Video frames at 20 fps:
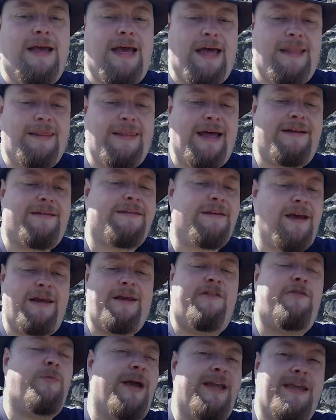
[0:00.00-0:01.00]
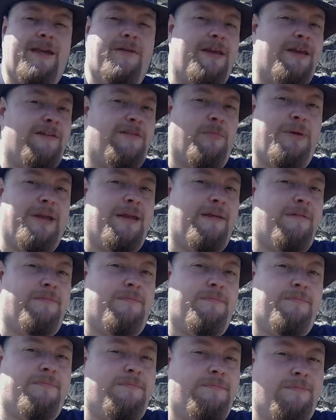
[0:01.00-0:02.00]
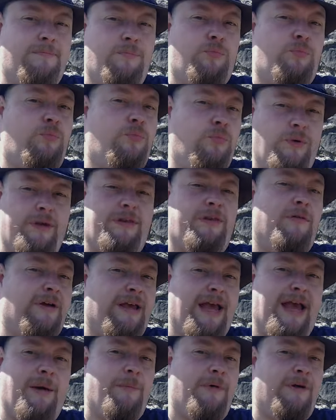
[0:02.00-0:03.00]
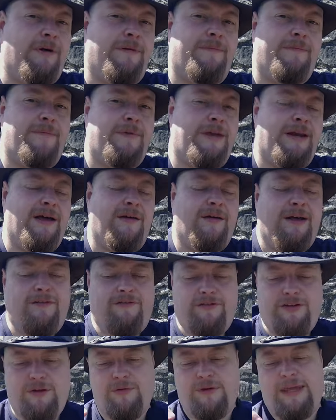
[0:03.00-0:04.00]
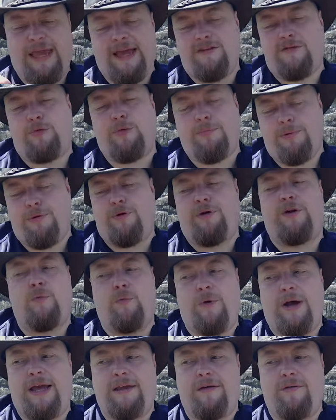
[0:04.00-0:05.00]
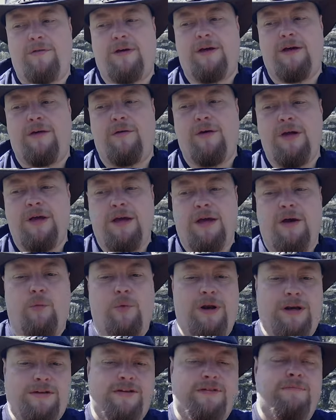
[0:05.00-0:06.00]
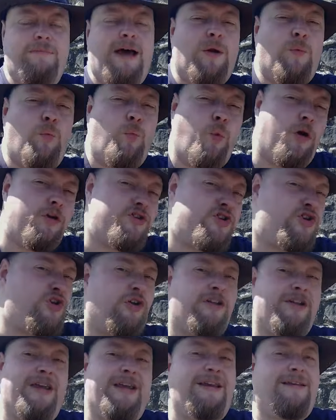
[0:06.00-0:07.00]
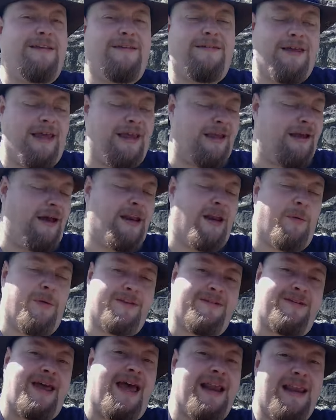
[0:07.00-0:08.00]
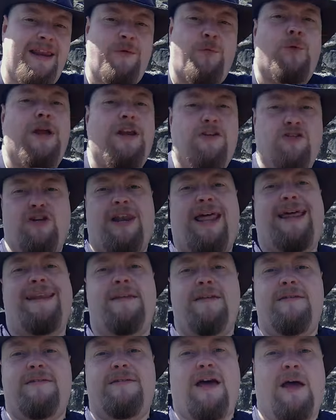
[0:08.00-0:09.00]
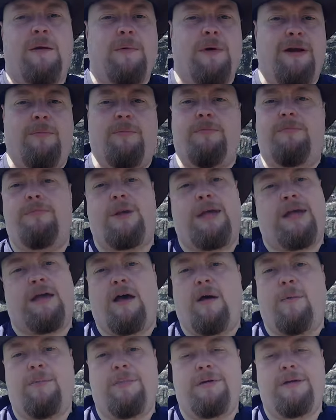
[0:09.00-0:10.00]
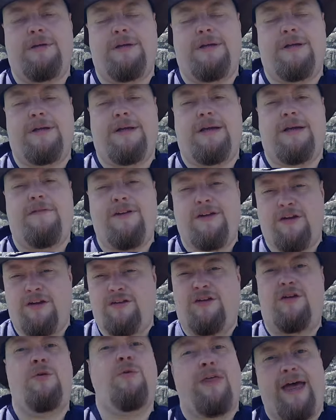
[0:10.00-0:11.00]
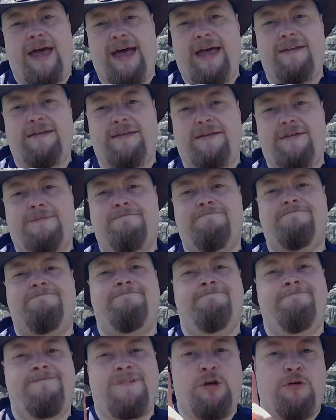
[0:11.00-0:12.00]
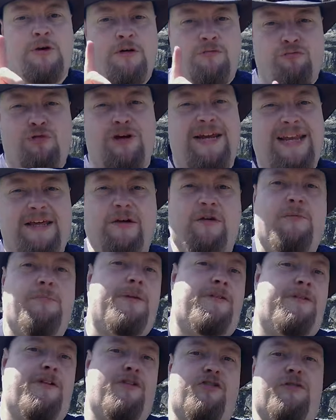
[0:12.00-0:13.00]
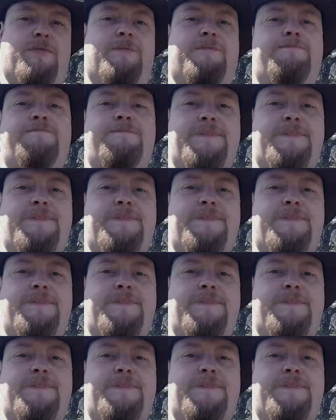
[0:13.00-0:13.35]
And that's kind of where you need to be with your camera. You know, if you get to a point where you go, well, it doesn't matter what shot I need to take, I know exactly which lens I'm gonna pick up. If you can do that, you're in a really good position.